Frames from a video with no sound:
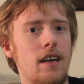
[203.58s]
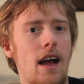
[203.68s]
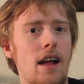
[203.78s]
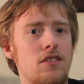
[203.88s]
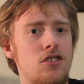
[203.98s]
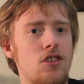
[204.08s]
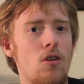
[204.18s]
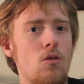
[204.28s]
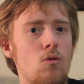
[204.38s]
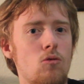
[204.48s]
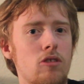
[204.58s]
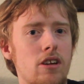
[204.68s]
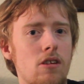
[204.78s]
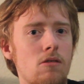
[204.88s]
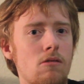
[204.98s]
And so, you
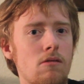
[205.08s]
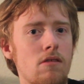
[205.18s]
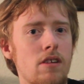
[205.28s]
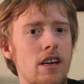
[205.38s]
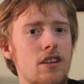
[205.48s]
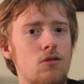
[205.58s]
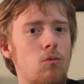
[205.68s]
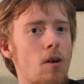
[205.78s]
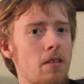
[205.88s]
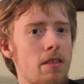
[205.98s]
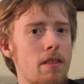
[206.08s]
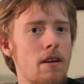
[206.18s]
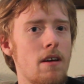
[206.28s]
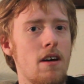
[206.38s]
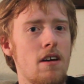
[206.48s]
know, it's worth
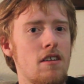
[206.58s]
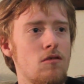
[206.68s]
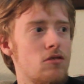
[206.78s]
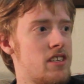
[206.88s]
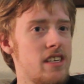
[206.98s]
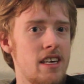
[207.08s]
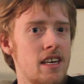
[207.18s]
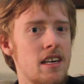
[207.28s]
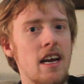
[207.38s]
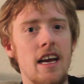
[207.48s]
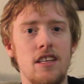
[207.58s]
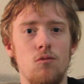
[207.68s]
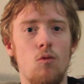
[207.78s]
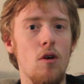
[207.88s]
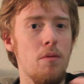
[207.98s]
seeing, it's
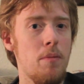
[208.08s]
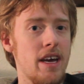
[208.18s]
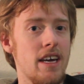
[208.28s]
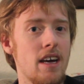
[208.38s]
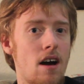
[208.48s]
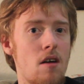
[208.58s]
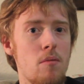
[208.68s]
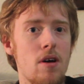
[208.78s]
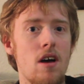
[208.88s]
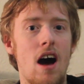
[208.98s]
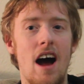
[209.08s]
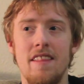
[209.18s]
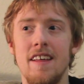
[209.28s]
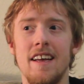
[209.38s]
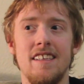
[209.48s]
worth picking up. I
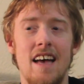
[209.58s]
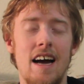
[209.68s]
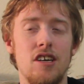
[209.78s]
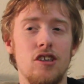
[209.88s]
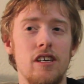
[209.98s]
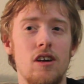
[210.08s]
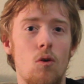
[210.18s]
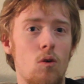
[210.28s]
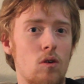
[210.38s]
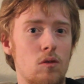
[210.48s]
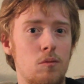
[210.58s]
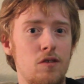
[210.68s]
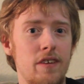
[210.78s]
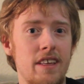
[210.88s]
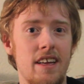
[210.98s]
think it's actually a horror
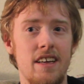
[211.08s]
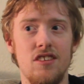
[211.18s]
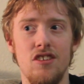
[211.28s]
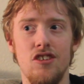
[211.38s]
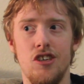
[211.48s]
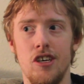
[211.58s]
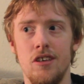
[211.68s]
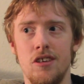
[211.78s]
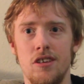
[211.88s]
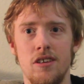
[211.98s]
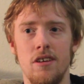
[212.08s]
movie that isn't just